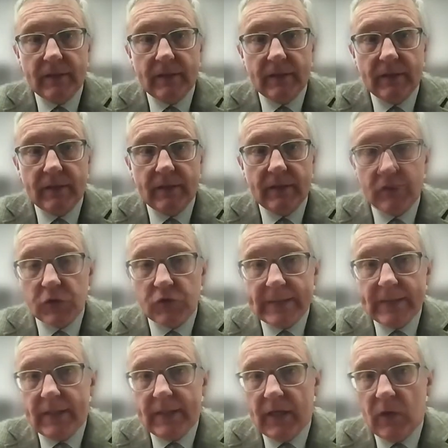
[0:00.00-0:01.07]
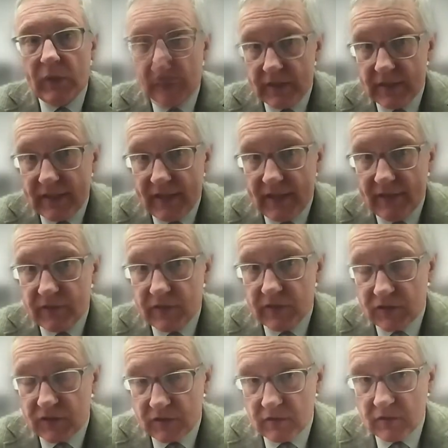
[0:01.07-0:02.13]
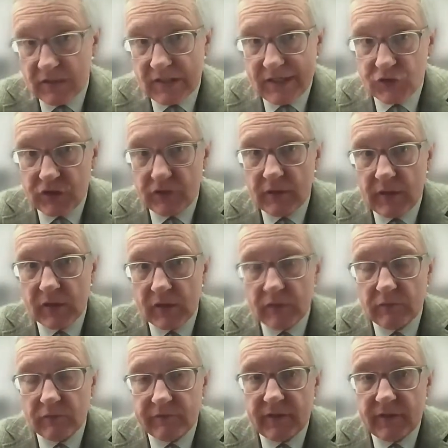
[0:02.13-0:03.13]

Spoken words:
along Yonge Street. We did have concerns last year,